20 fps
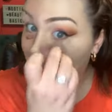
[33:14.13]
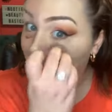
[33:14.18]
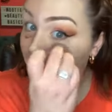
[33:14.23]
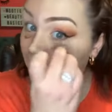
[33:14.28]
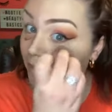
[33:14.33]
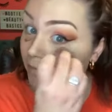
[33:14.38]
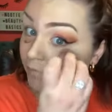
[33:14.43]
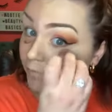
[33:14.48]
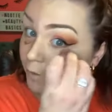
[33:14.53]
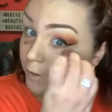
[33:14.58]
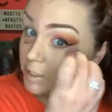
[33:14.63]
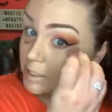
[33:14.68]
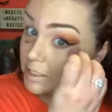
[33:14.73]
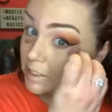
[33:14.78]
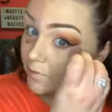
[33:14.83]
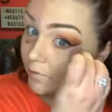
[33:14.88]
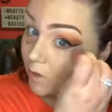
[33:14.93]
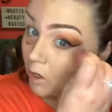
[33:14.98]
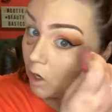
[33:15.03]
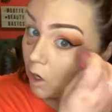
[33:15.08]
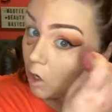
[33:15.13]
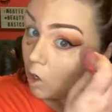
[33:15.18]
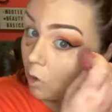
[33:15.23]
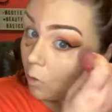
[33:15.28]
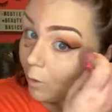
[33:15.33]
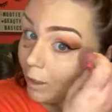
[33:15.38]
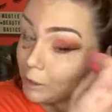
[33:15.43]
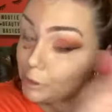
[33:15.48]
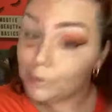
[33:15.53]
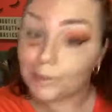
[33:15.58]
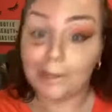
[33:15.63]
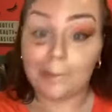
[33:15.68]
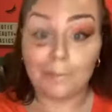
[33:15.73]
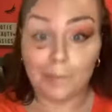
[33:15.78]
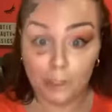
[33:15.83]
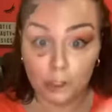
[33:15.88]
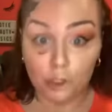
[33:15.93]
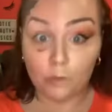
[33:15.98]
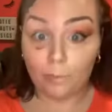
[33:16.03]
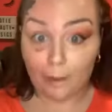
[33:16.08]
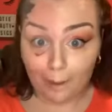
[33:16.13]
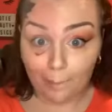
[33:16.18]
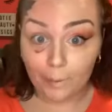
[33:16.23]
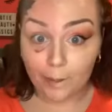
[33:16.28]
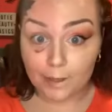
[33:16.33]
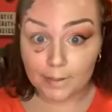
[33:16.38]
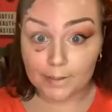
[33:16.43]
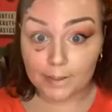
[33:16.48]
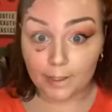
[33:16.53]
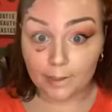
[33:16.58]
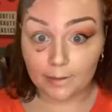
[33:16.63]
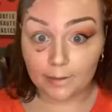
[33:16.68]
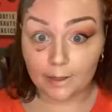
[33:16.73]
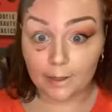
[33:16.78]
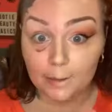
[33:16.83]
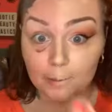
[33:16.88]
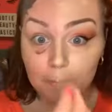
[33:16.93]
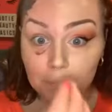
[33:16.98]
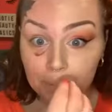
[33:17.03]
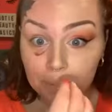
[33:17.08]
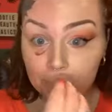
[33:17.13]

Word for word: I'm like, first of all, why'd you let me do my brows like that?